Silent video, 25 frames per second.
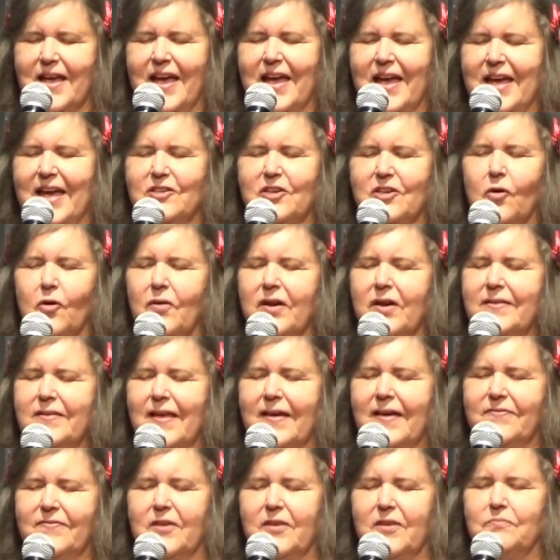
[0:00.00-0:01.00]
And knowing
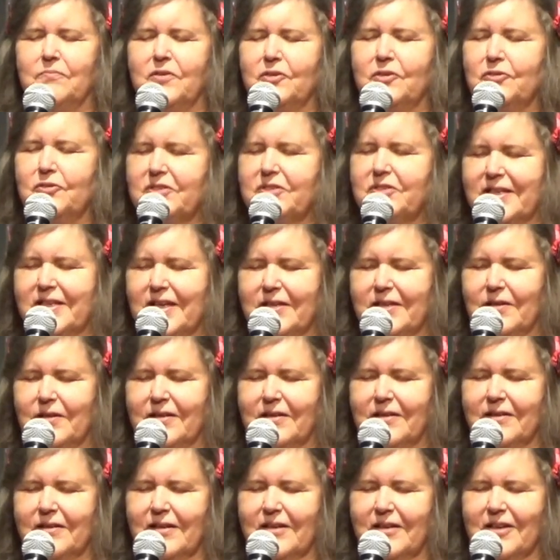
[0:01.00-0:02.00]
that the music
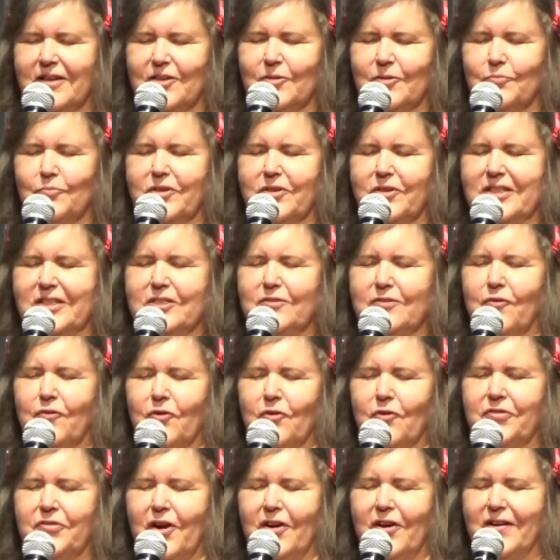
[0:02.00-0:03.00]
brings
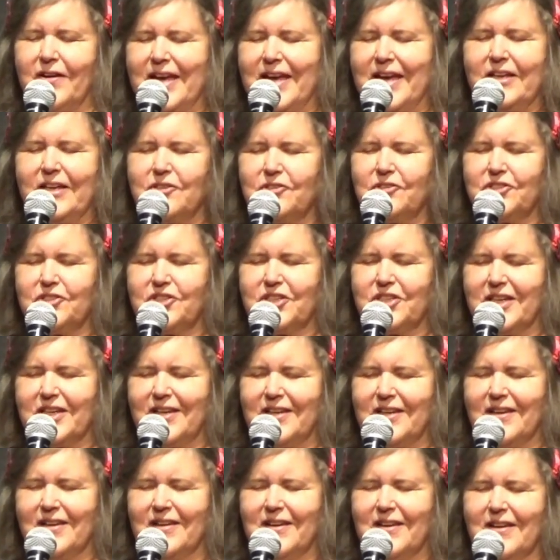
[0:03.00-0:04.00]
forth our
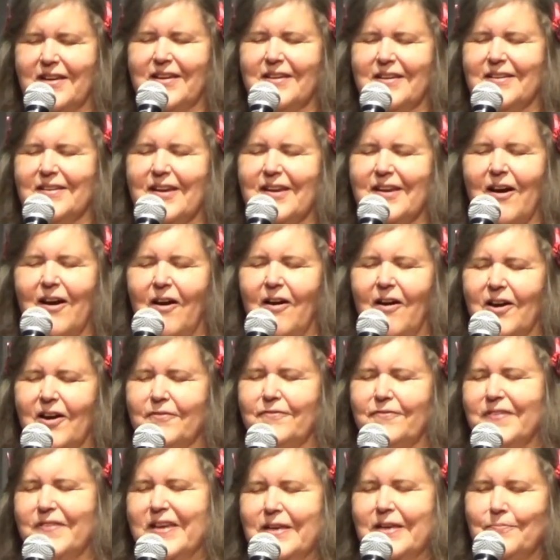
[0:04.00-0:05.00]
energy, our
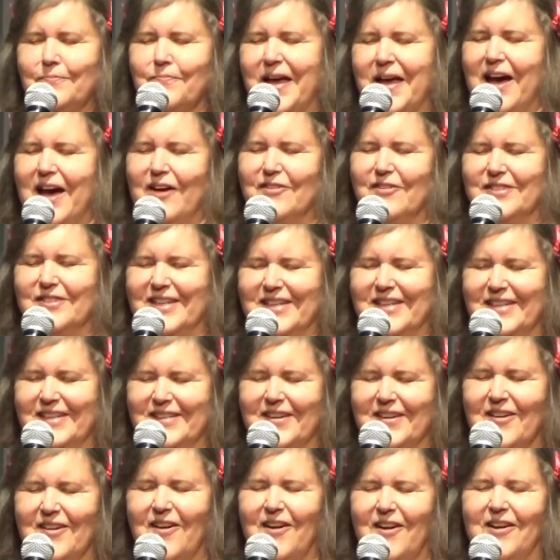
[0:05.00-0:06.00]
feet pounding,
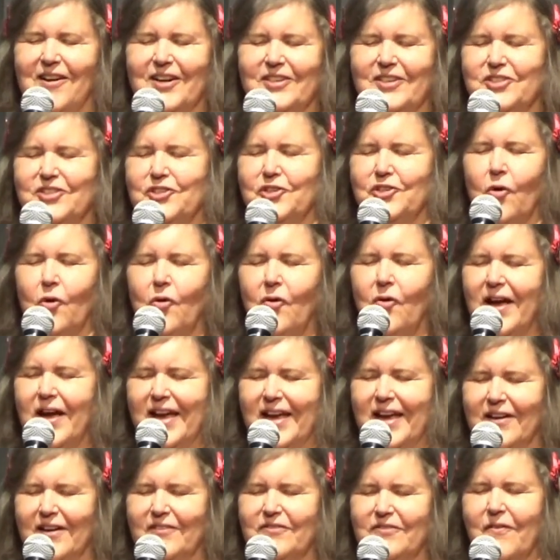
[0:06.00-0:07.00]
our
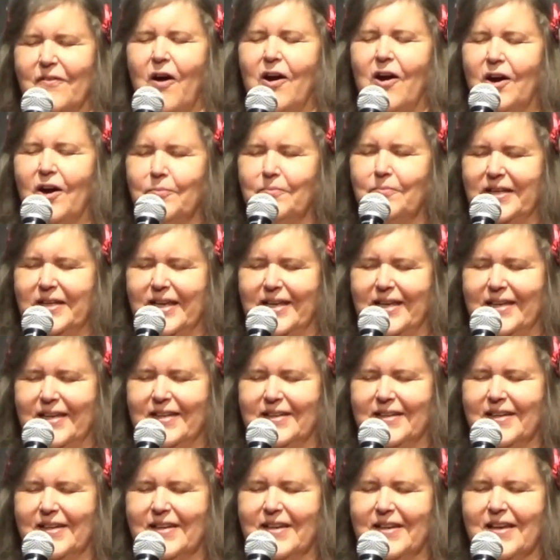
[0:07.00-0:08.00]
joy of harmony,
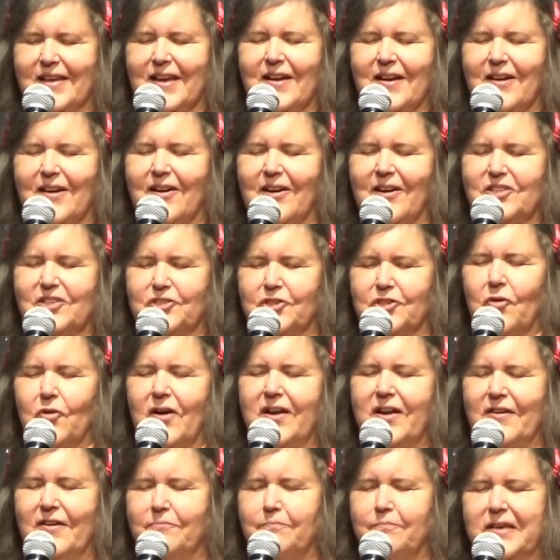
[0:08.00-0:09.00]
our
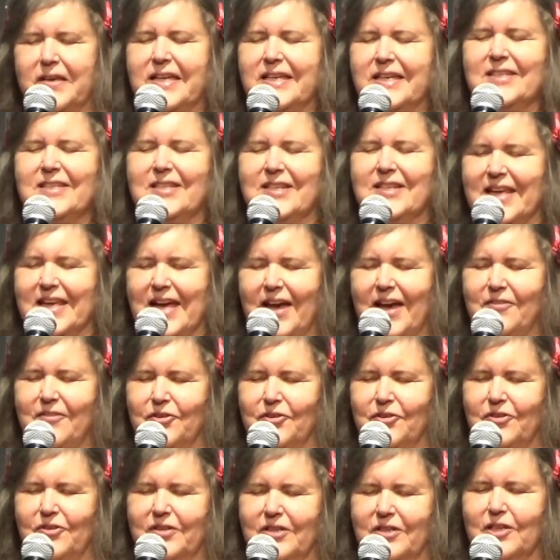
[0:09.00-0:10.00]
joy of being
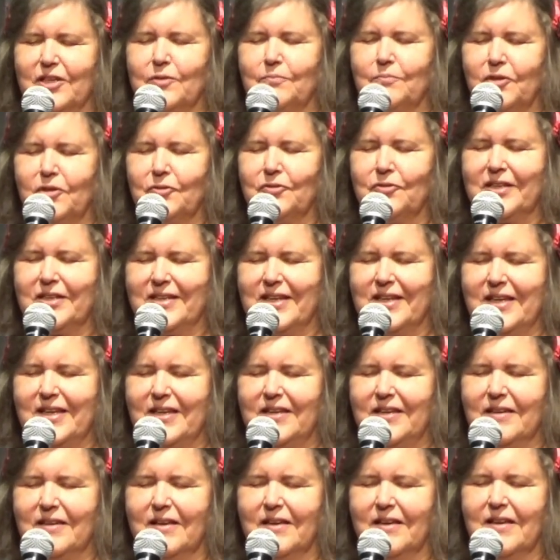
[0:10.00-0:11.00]
together in
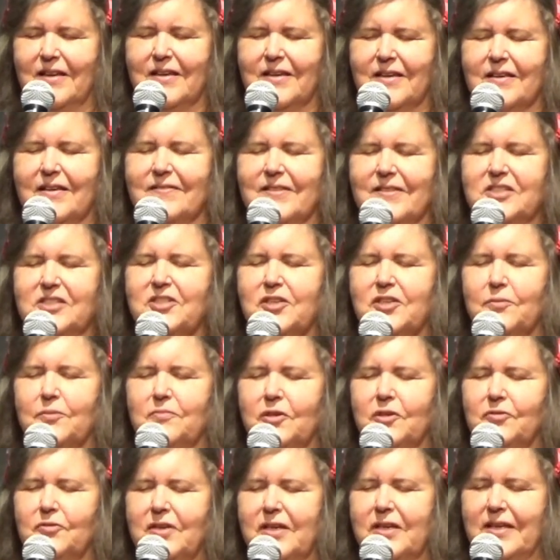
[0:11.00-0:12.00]
community, this
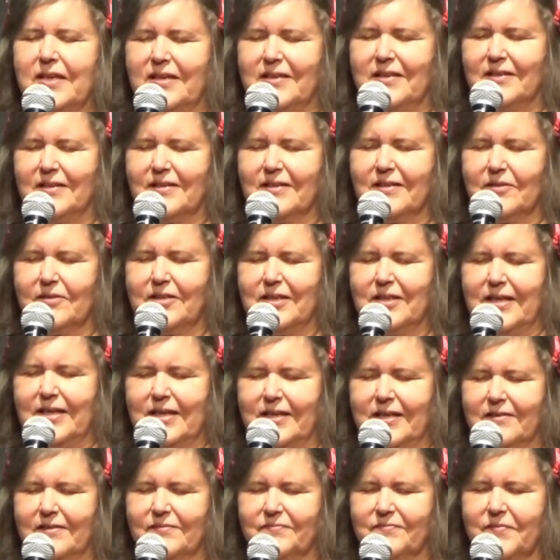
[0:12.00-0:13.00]
community,
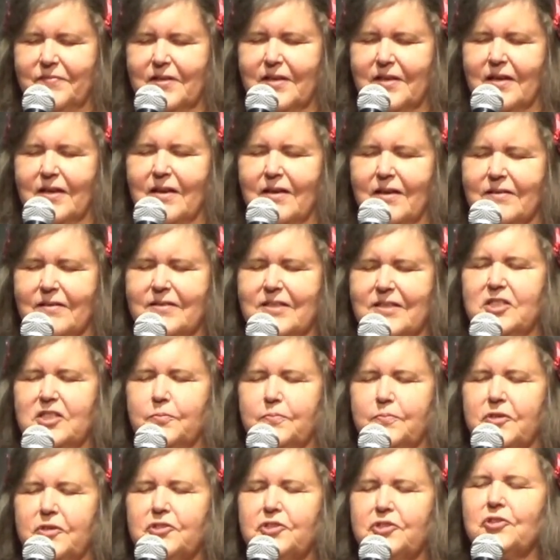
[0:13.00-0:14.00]
this
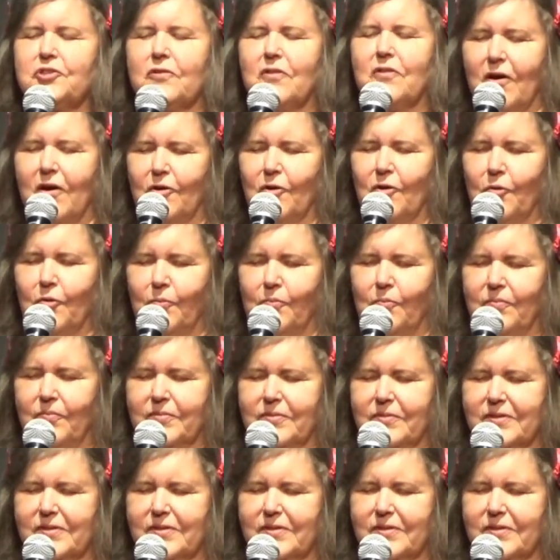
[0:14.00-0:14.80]
spiritual home.